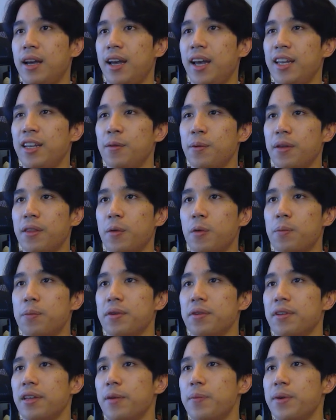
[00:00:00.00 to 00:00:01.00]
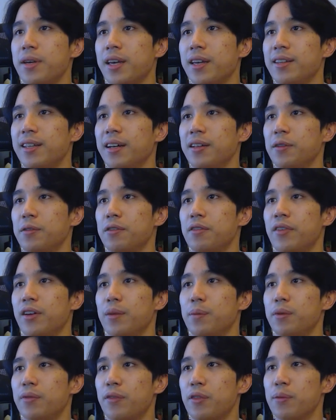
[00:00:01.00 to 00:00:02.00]
Anyway, there would be an APK download
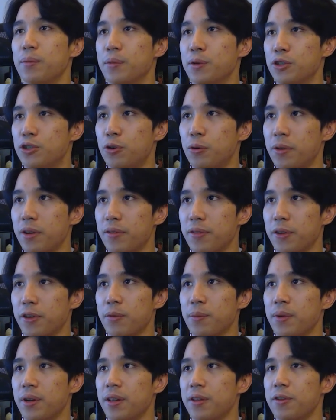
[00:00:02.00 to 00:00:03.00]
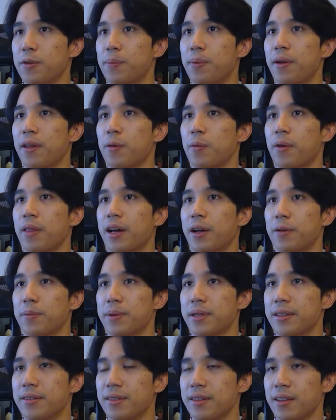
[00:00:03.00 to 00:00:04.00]
available for the majority of the community to play without a
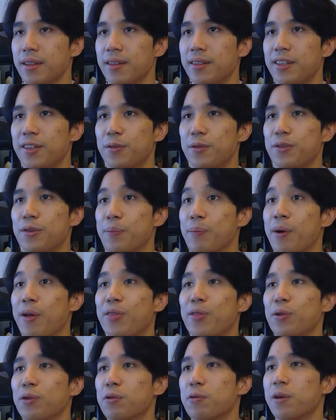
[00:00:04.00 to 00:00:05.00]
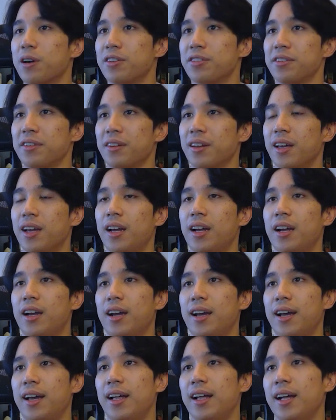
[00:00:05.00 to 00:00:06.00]
PC. This was a month-old question.
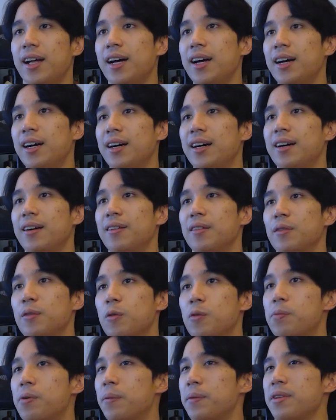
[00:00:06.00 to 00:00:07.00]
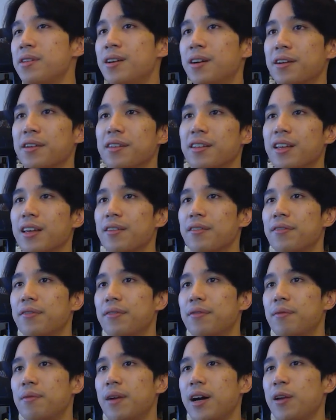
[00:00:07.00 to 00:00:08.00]
We're probably not going to
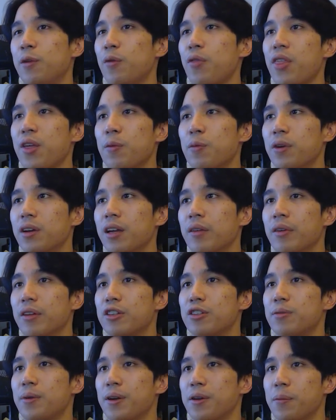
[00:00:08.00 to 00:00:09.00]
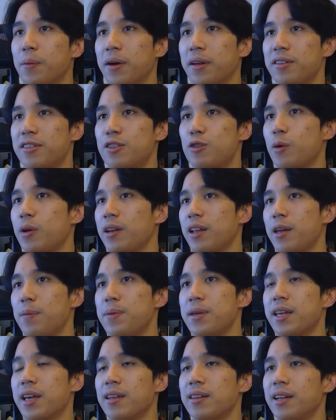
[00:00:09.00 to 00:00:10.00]
give... I don't think we're giving straight
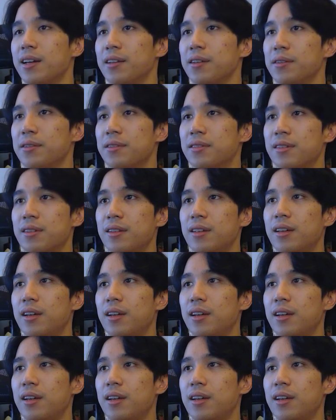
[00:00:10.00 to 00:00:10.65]
APK downloads.